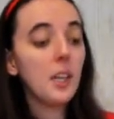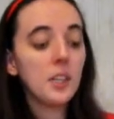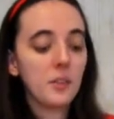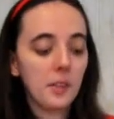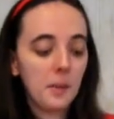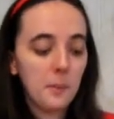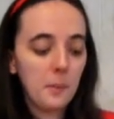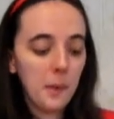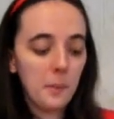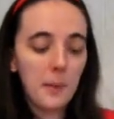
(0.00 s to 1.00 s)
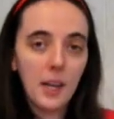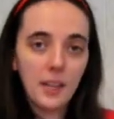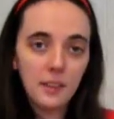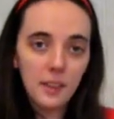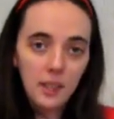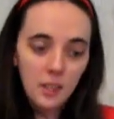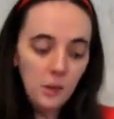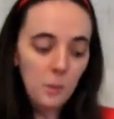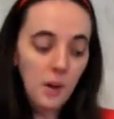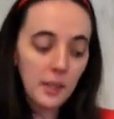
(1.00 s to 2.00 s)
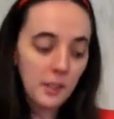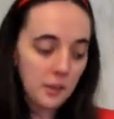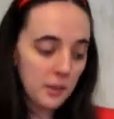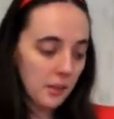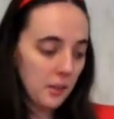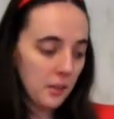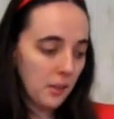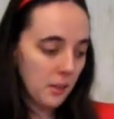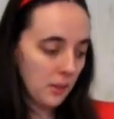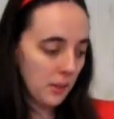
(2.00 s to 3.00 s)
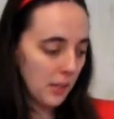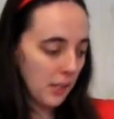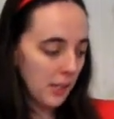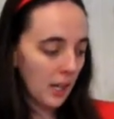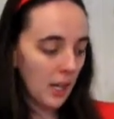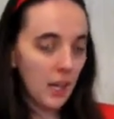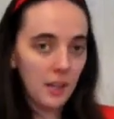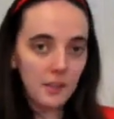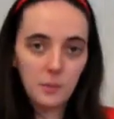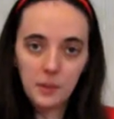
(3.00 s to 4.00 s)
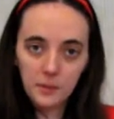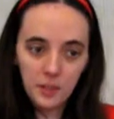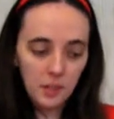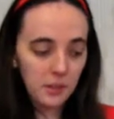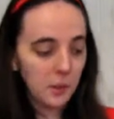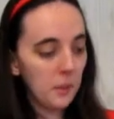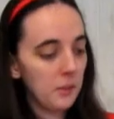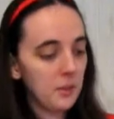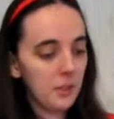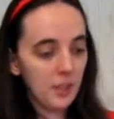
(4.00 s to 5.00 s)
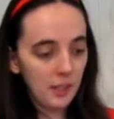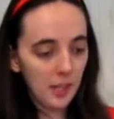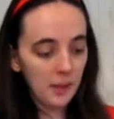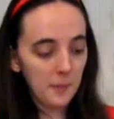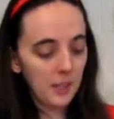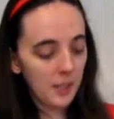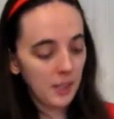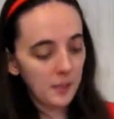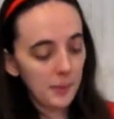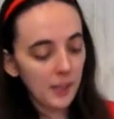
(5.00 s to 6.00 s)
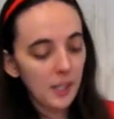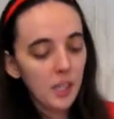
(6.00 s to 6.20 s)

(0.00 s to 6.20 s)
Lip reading: You're going to need a paint, white acrylic, and whatever color you want the name and the date to be.